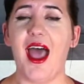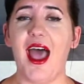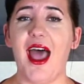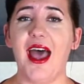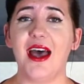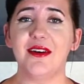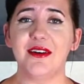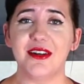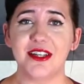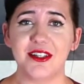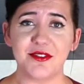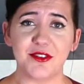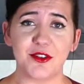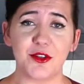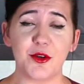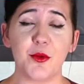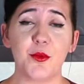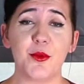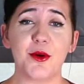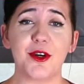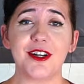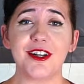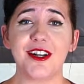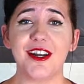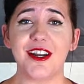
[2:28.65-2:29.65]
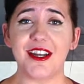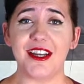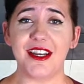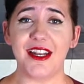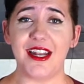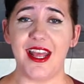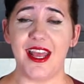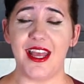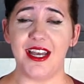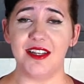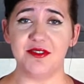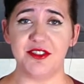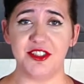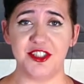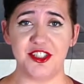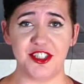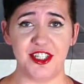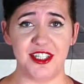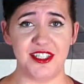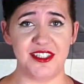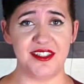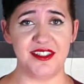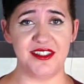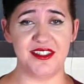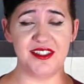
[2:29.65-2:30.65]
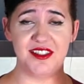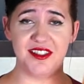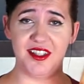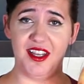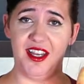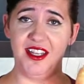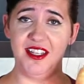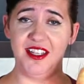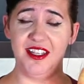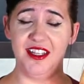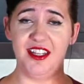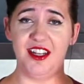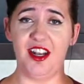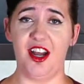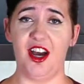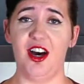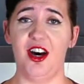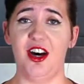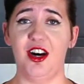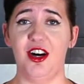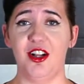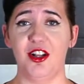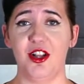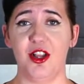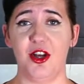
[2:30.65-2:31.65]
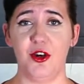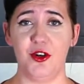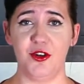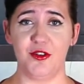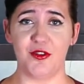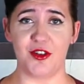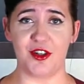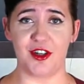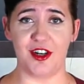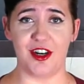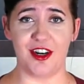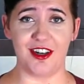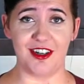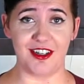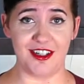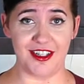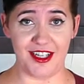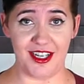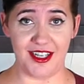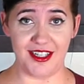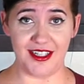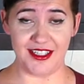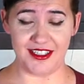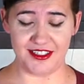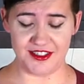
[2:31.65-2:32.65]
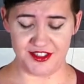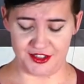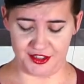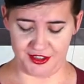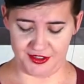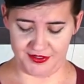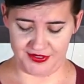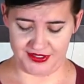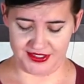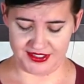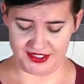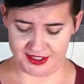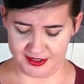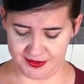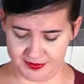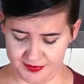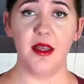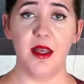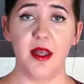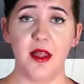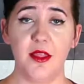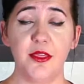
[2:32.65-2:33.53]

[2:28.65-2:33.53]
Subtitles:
However, we're not going to have to chase this onion all over our cutting surface.